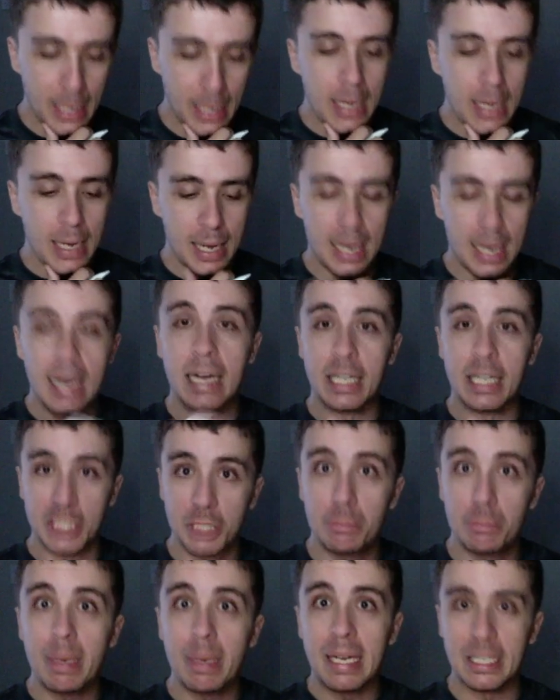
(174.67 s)
uh,
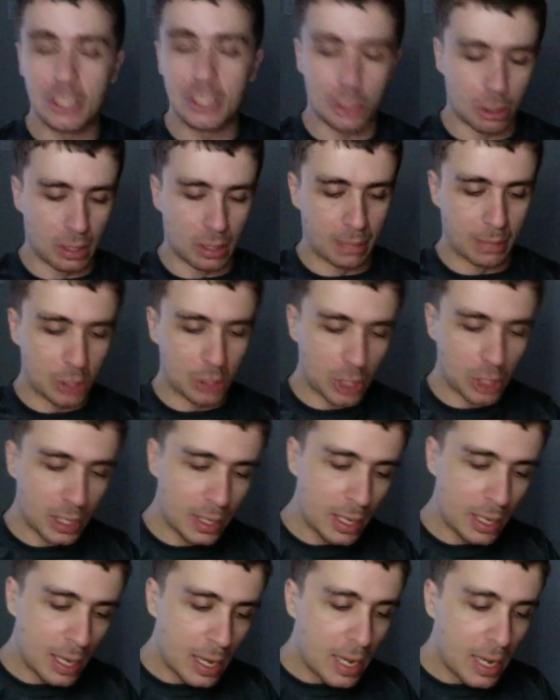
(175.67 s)
space Turing machine.
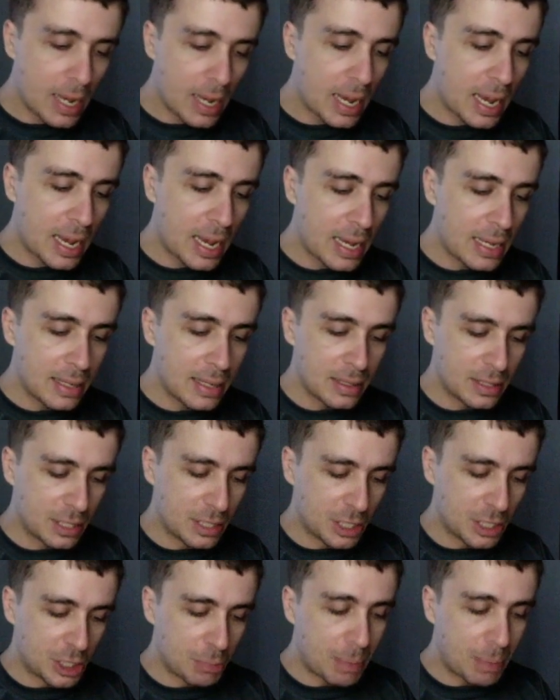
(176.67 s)
And
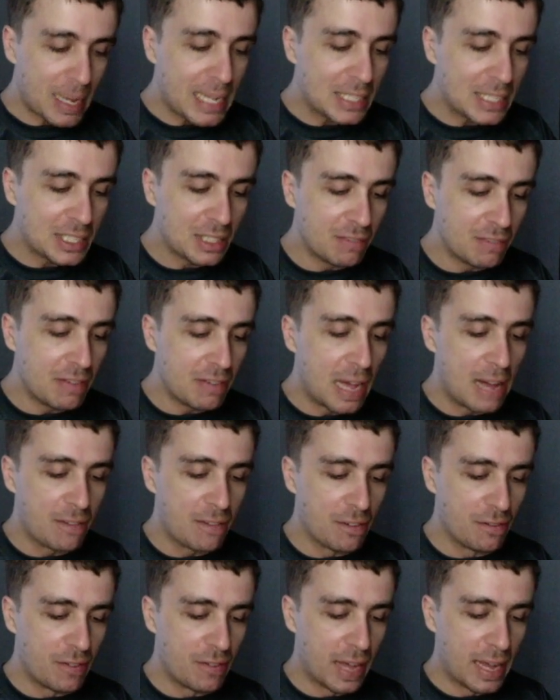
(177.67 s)
space of f of
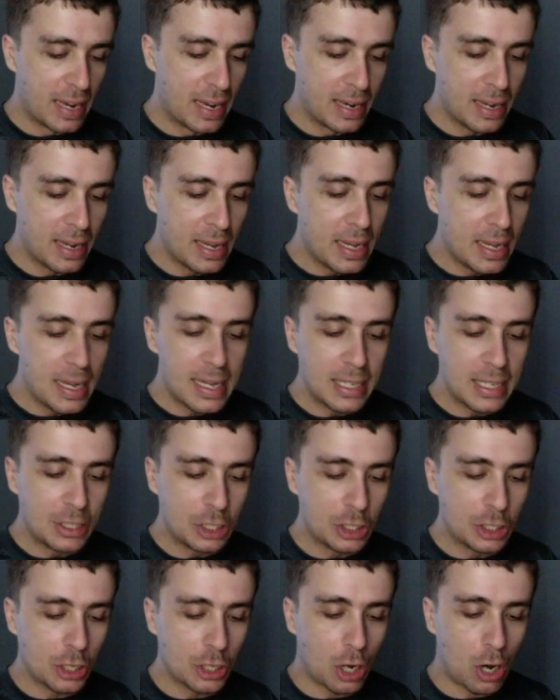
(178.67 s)
n is just
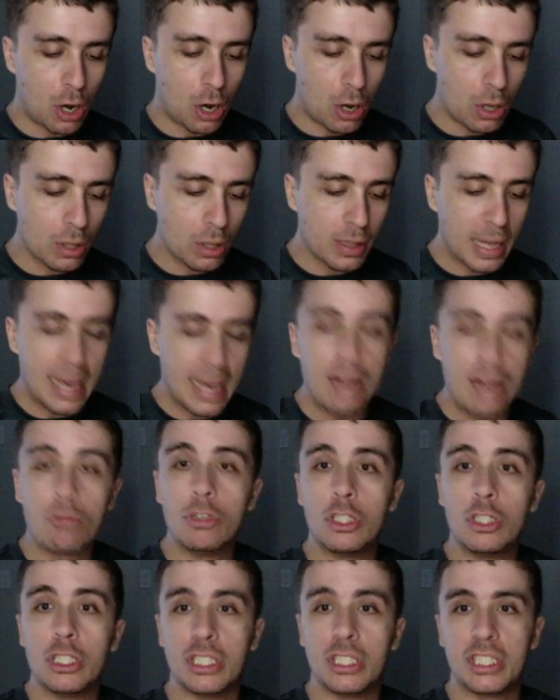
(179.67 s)
all
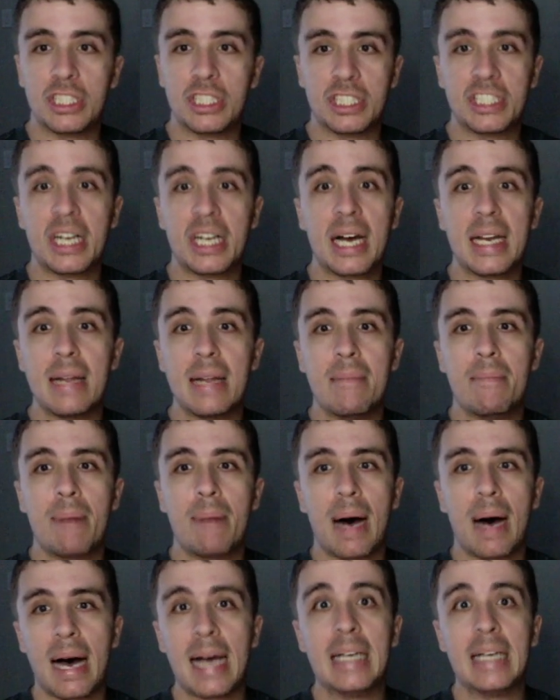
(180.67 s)
languages decided
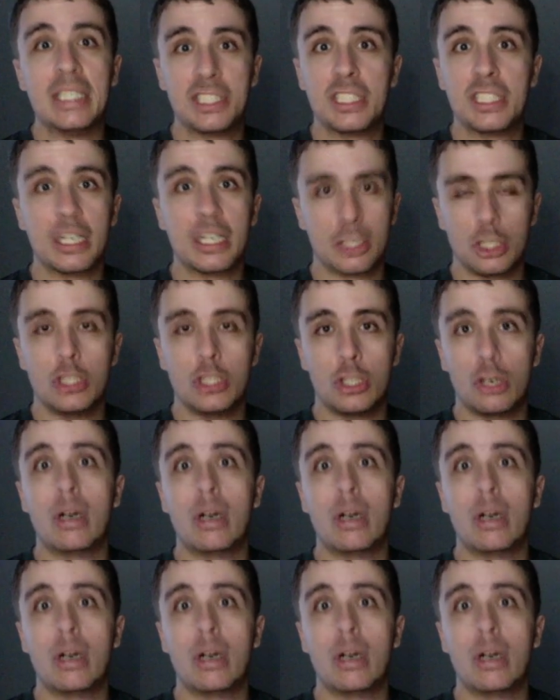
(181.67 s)
by such a Turing